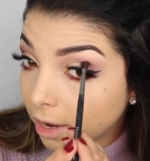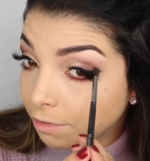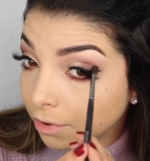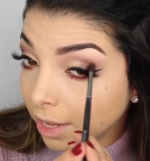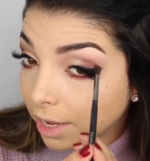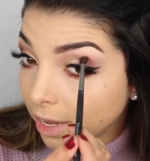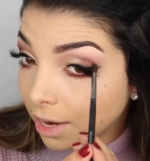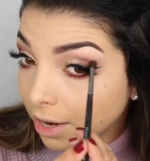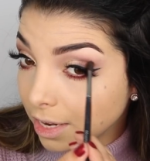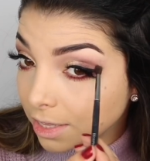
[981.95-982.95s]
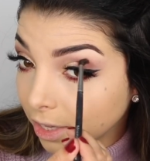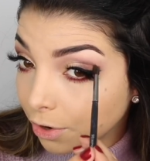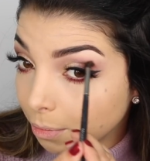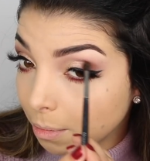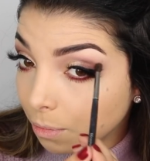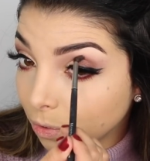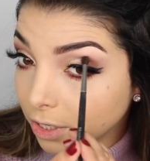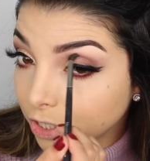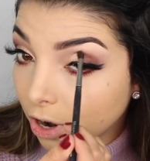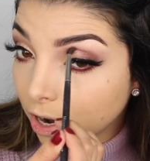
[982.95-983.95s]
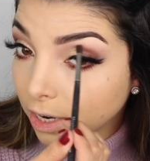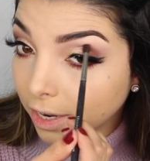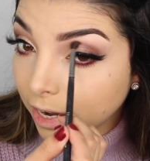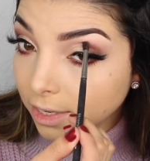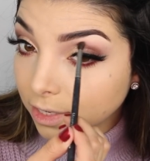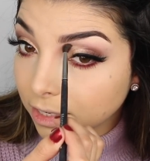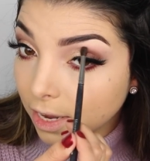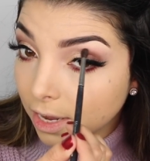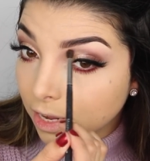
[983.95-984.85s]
I feel like here I need a little bit more darkness.